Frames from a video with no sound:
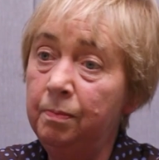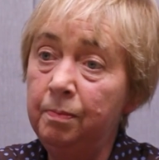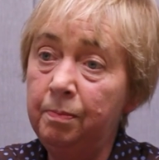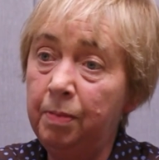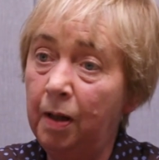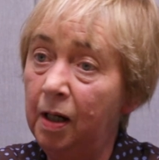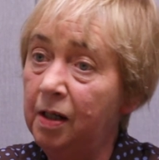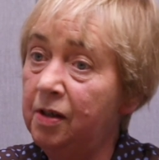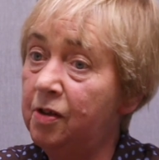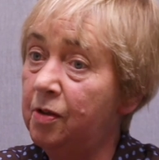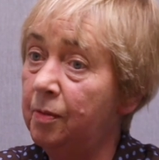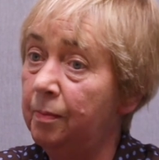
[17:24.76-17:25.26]

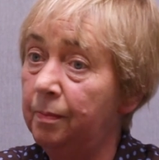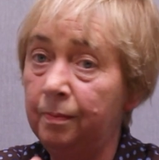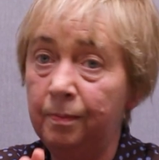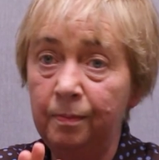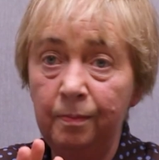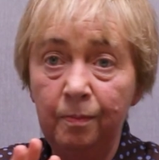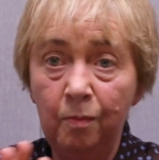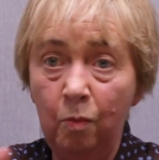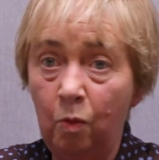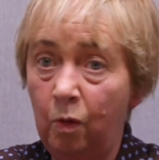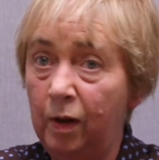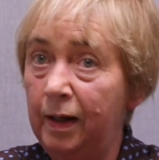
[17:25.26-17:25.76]
buy
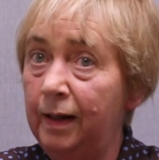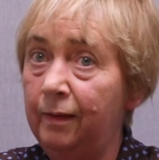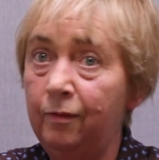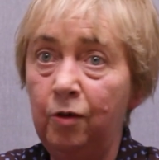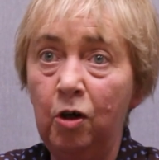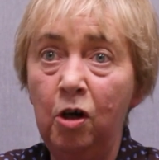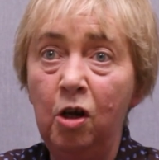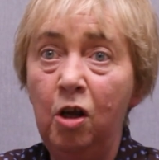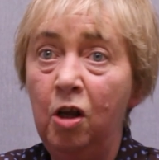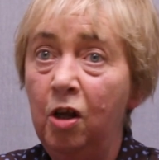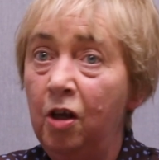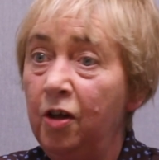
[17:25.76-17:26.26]
something, whatever.
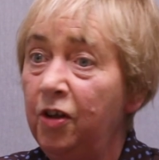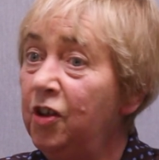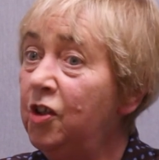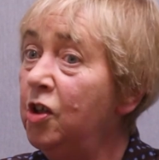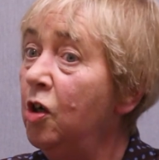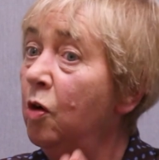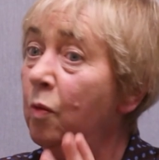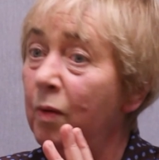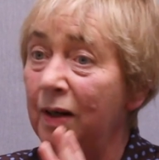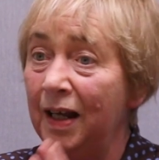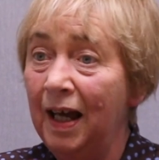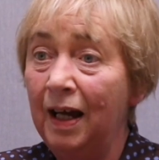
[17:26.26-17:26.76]
You
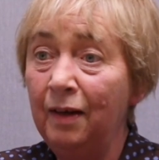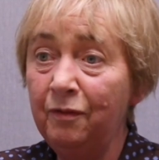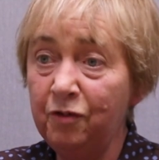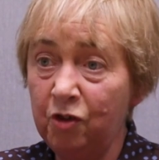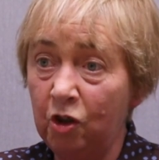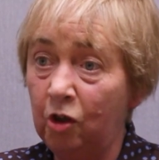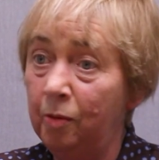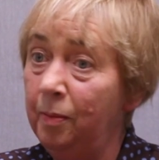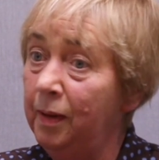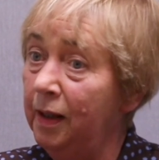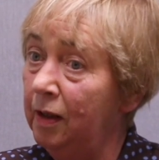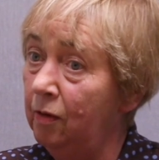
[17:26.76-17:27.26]
don't want to have to
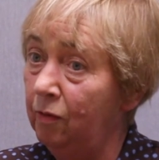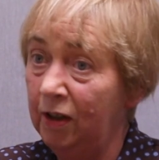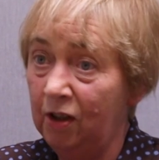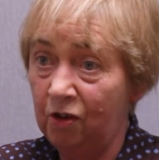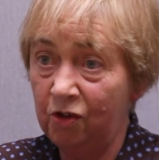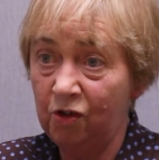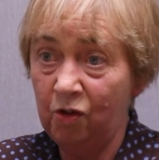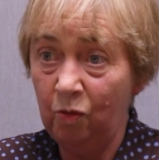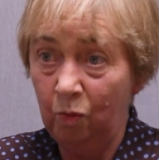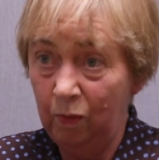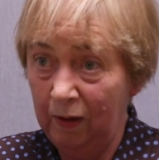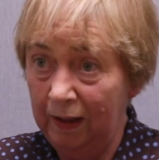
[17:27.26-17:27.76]
come in, ring
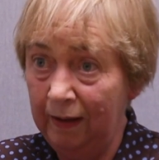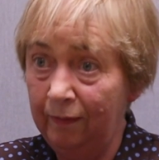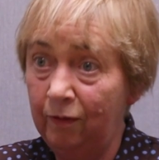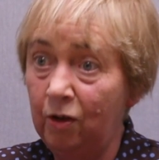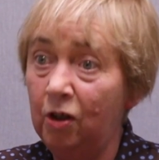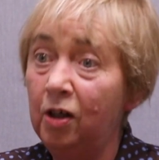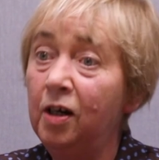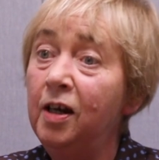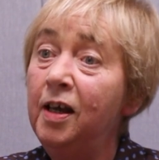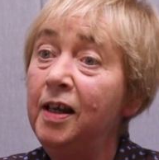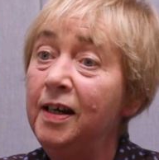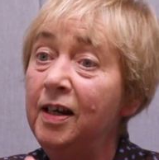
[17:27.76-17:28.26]
us, whatever.
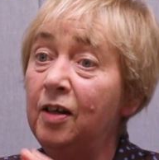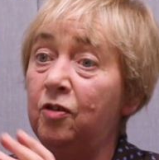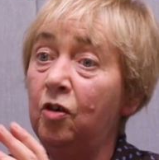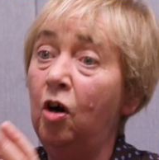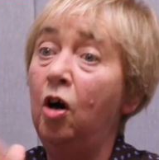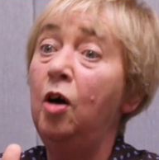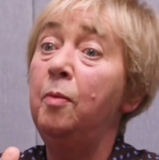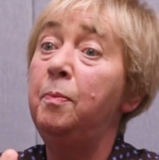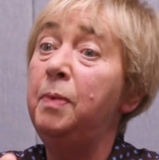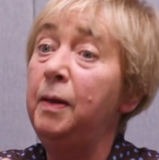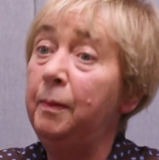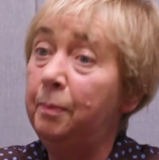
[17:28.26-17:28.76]
Now, there
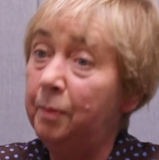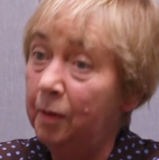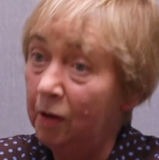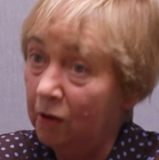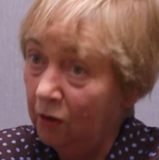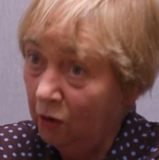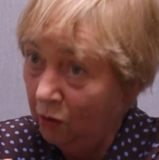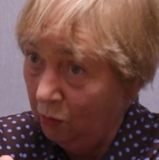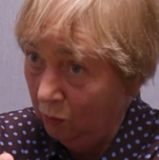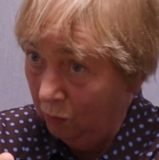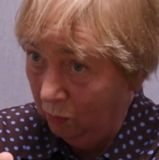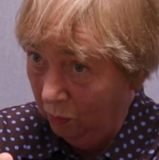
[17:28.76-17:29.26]
are people
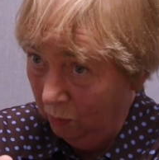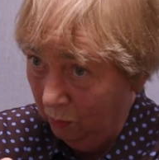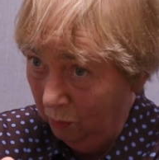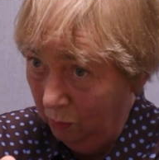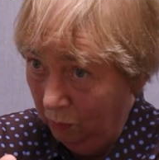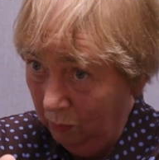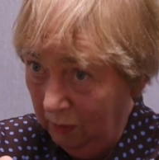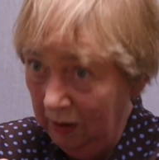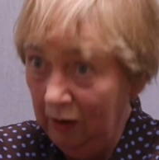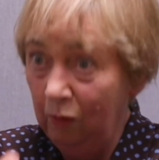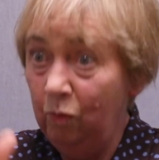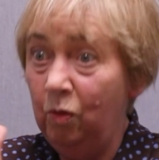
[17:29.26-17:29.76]
who
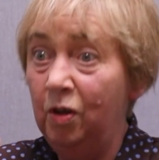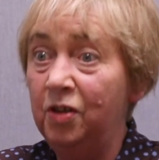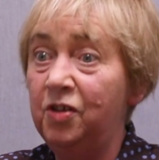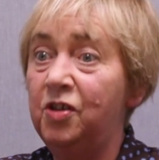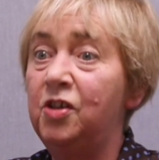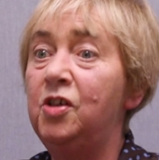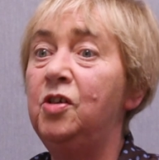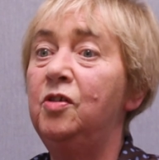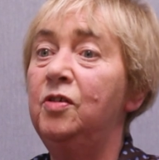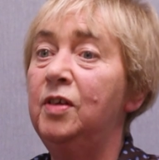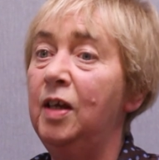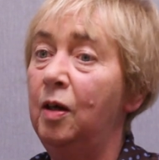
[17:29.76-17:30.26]
will want
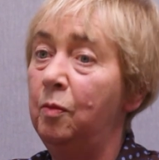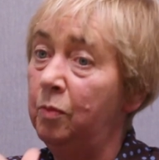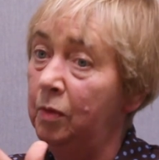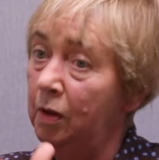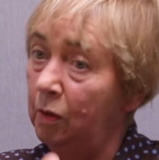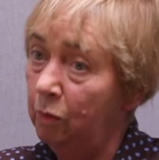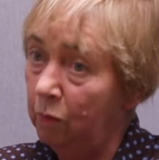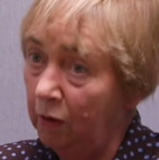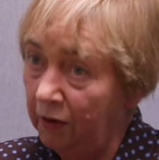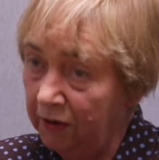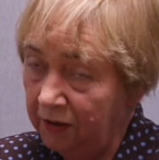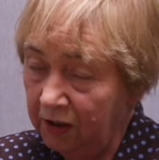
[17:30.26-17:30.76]
to do that and will
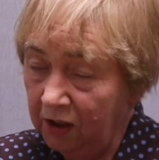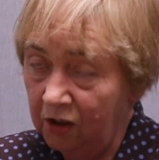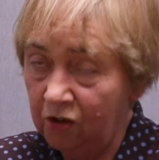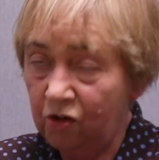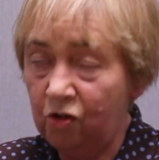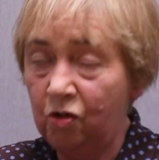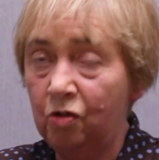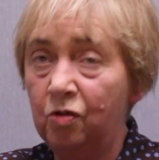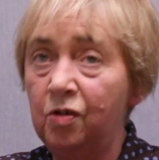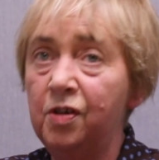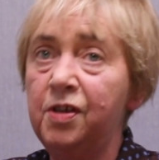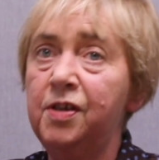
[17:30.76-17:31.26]
want the
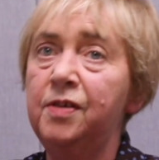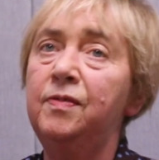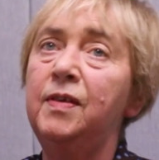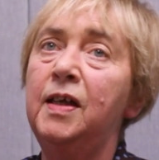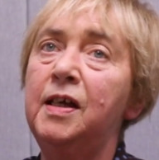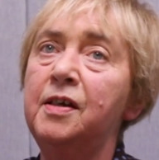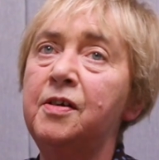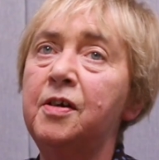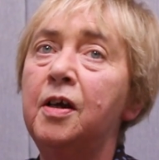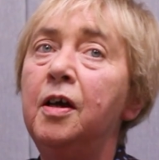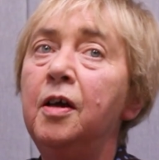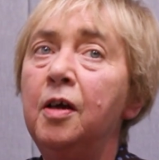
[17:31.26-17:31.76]
assurance of
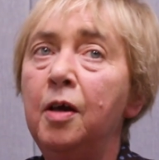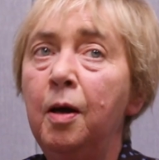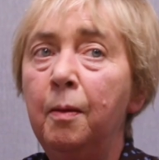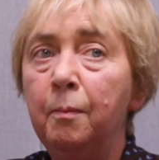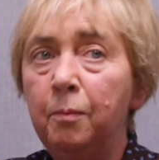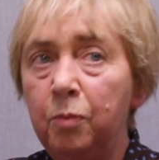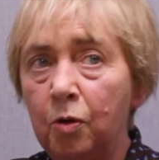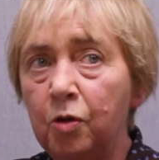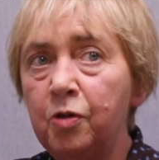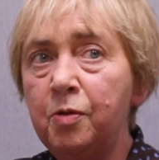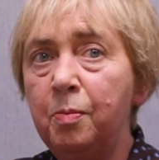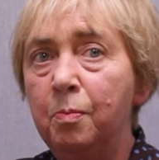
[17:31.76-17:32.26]
that,
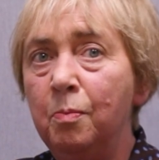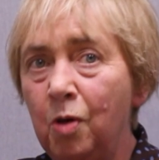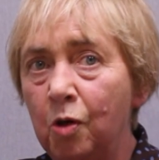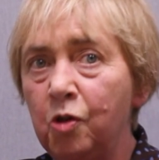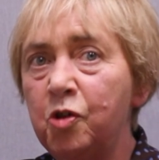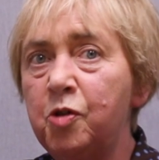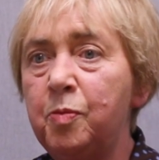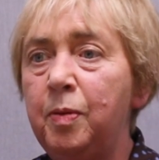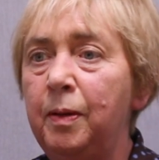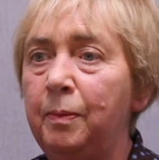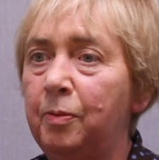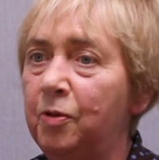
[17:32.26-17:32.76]
but
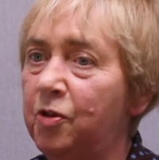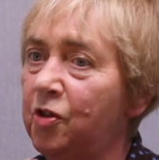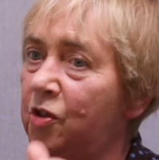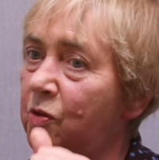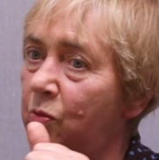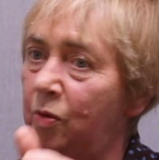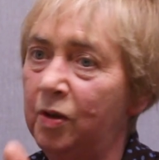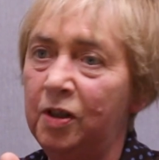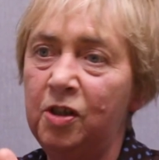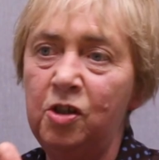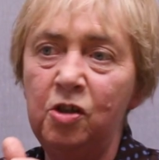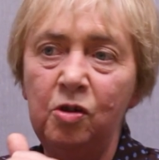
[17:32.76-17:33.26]
most people just
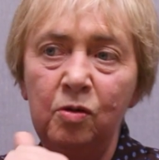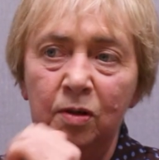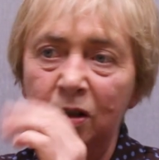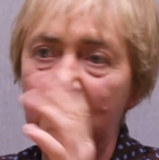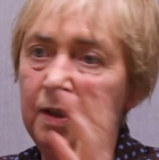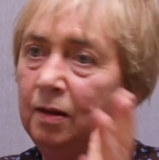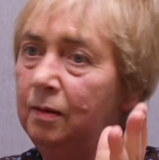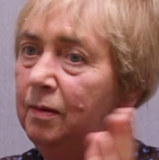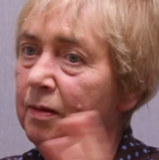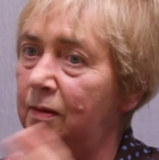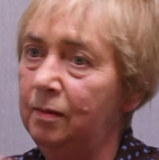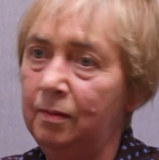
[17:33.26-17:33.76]
want to do it and
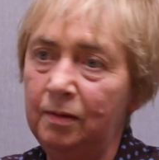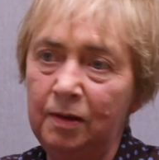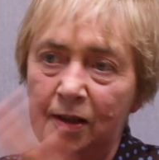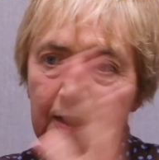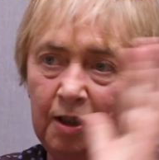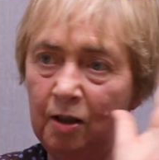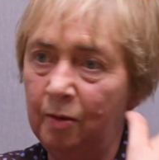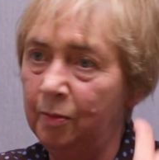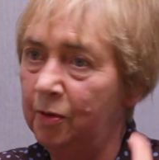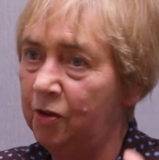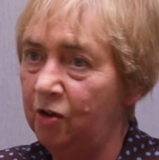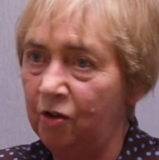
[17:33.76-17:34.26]
get
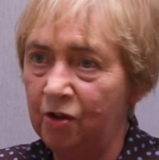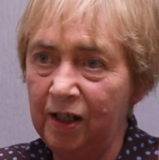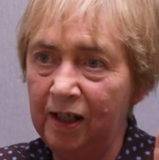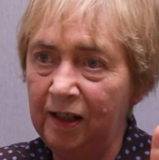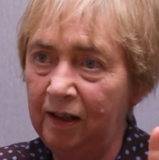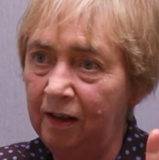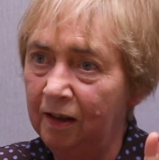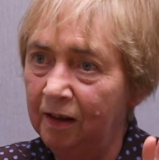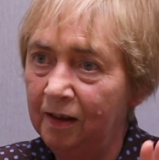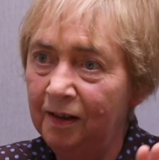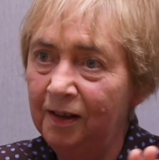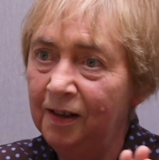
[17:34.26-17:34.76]
on with their
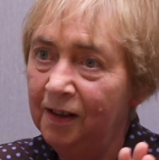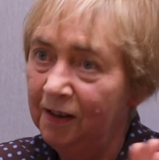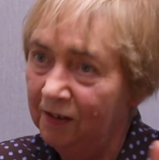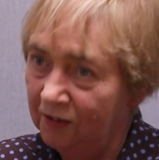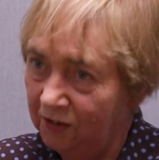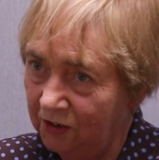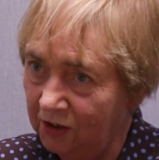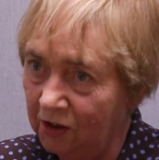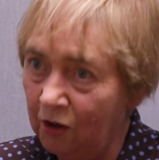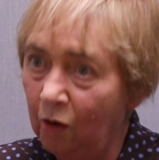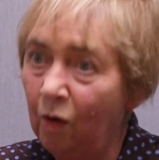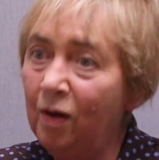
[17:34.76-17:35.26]
day.
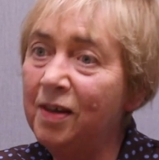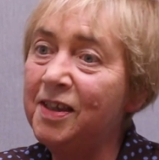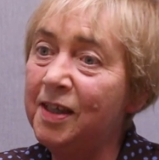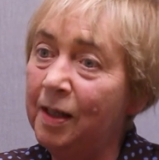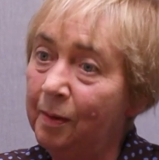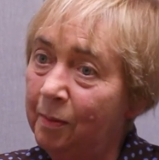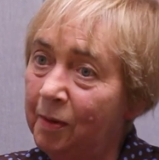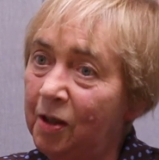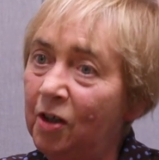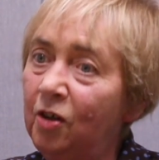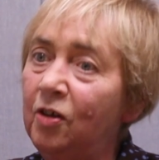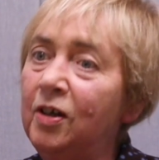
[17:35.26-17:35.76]
And
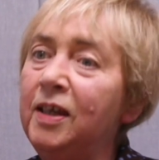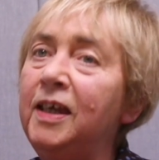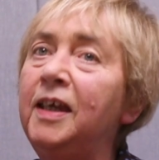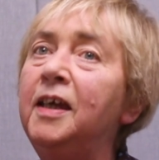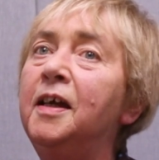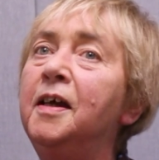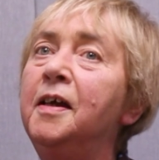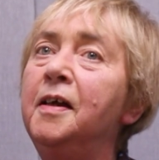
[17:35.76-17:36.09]
similarly,